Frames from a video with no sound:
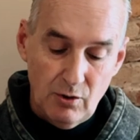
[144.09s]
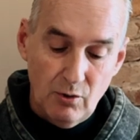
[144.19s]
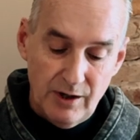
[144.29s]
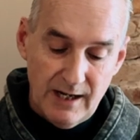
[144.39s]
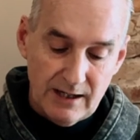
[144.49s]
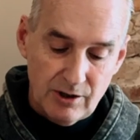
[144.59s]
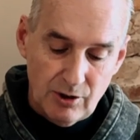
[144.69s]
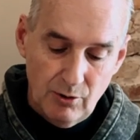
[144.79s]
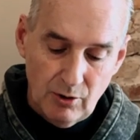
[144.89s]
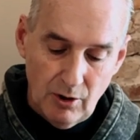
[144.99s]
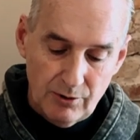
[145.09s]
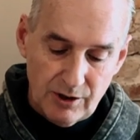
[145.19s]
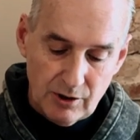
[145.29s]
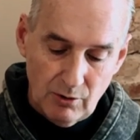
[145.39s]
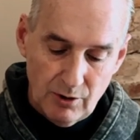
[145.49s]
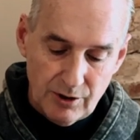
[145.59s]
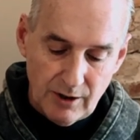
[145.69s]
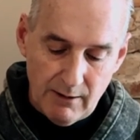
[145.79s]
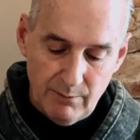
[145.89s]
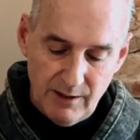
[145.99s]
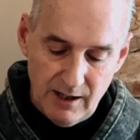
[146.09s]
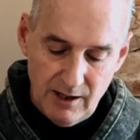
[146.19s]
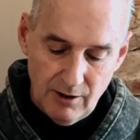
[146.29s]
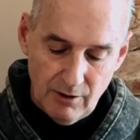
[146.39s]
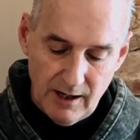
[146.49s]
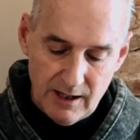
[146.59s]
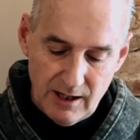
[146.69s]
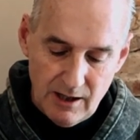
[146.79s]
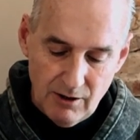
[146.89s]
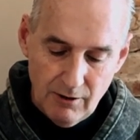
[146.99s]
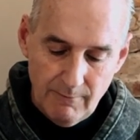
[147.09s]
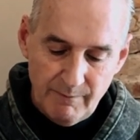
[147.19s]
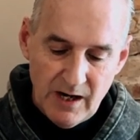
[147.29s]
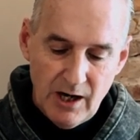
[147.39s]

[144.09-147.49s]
or the next two closest lures, so that would be here and here.